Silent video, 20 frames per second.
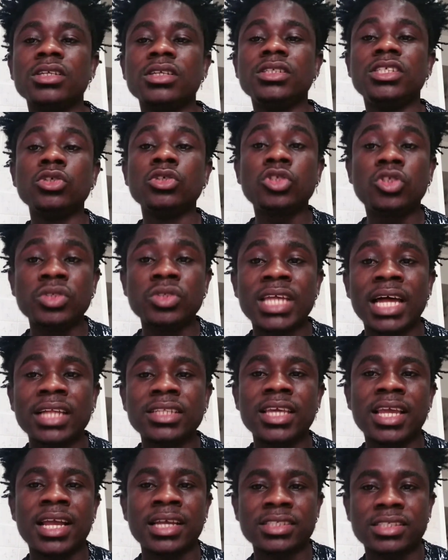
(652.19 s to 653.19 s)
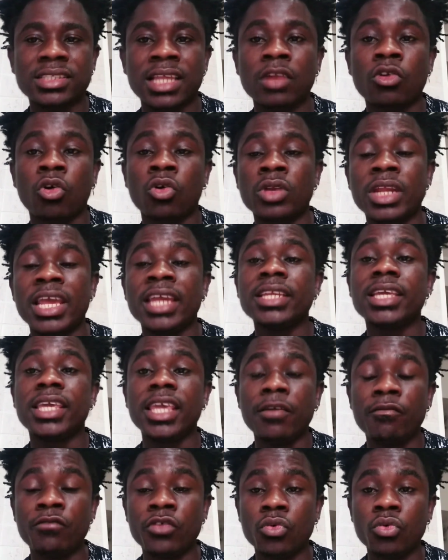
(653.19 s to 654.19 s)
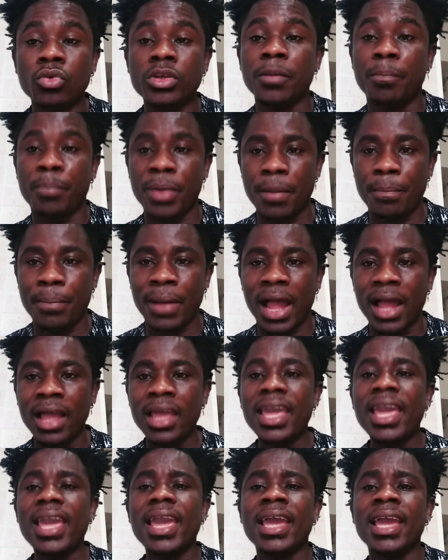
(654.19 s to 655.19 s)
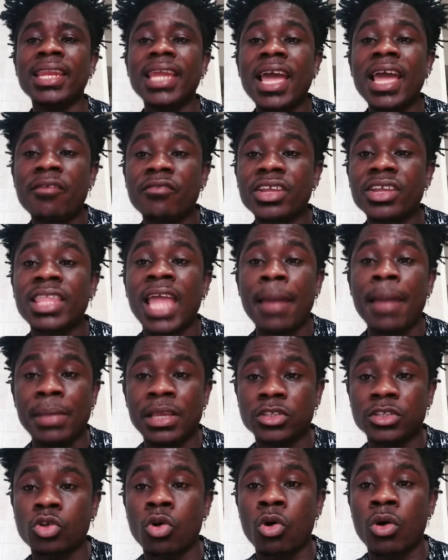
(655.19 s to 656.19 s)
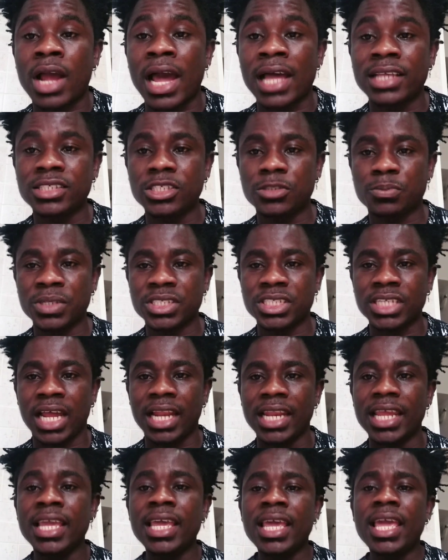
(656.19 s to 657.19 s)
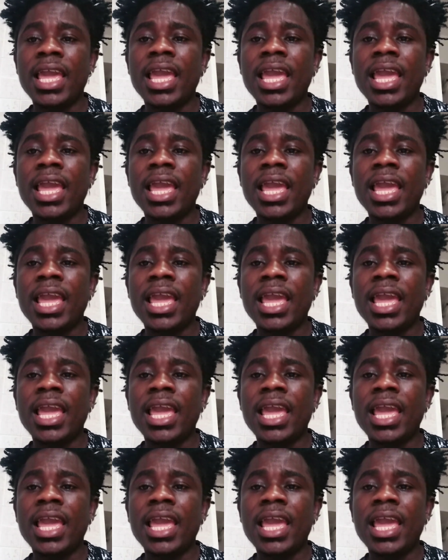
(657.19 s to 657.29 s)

Due to that, they can stand on and give you the paper, and every time it's called casi speciale.